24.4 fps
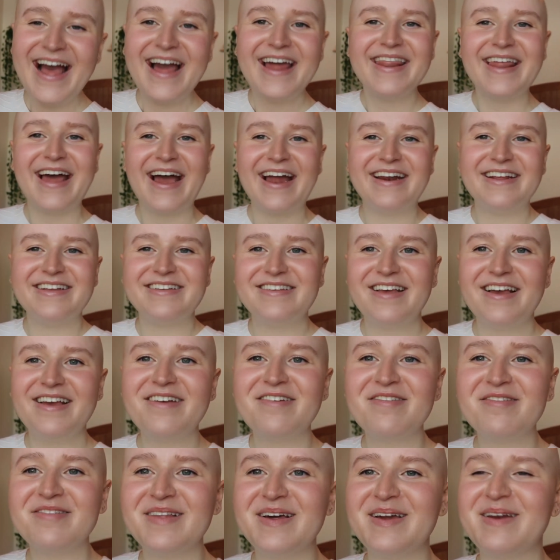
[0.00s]
that is like
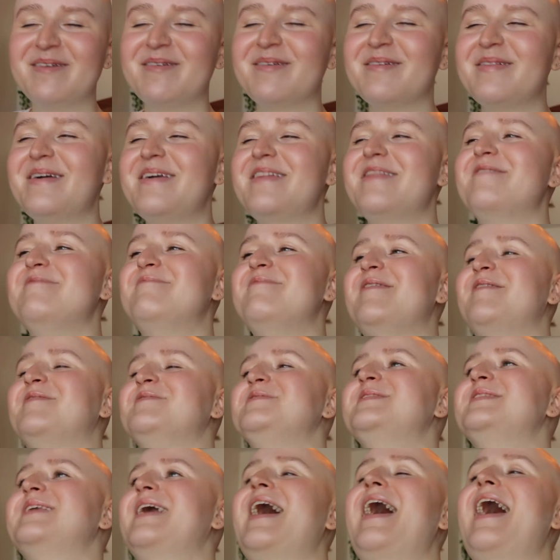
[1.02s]
literally the
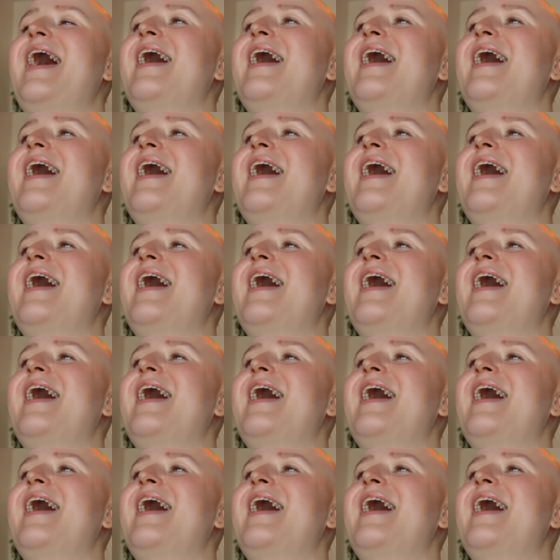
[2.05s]
most